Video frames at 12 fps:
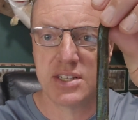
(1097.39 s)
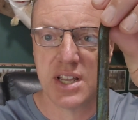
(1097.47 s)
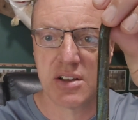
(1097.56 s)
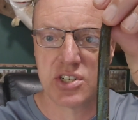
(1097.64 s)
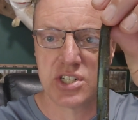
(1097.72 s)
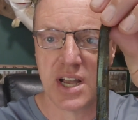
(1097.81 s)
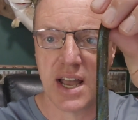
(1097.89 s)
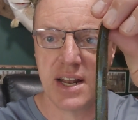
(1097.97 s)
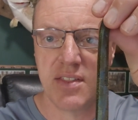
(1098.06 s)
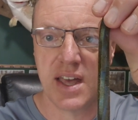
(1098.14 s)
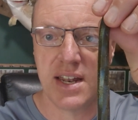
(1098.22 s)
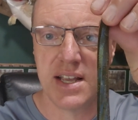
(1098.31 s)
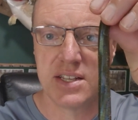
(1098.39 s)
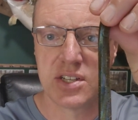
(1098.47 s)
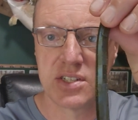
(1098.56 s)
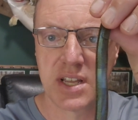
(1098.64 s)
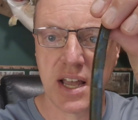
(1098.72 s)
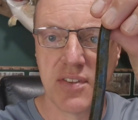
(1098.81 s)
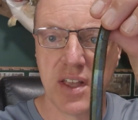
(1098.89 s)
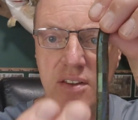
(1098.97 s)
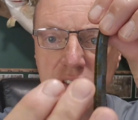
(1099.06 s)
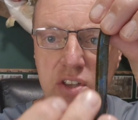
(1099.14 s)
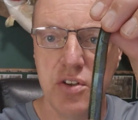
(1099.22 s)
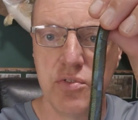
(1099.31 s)
See how shiny that is? It's got that
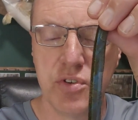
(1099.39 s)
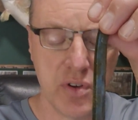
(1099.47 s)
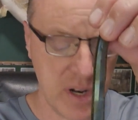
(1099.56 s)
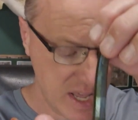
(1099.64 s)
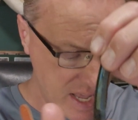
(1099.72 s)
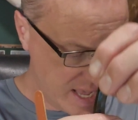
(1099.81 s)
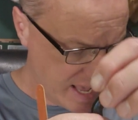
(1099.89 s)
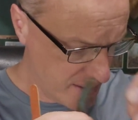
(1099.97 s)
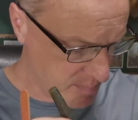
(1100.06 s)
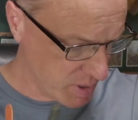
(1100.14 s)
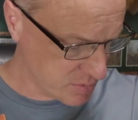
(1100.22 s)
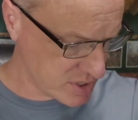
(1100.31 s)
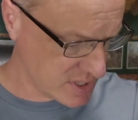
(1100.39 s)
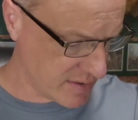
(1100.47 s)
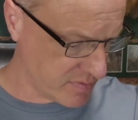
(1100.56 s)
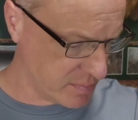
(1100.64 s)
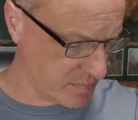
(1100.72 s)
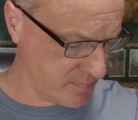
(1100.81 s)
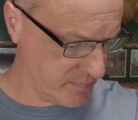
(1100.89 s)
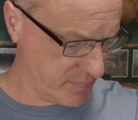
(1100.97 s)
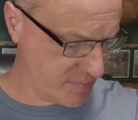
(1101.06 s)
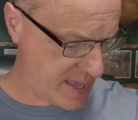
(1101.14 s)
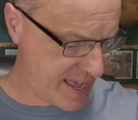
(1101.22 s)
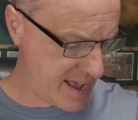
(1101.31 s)
hue to it, and most of them
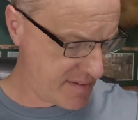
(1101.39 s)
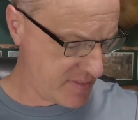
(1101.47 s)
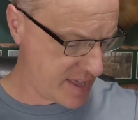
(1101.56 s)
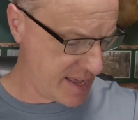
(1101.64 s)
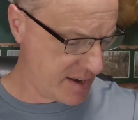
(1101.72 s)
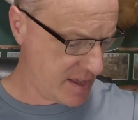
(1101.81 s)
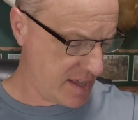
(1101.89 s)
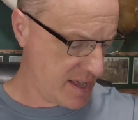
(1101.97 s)
have that.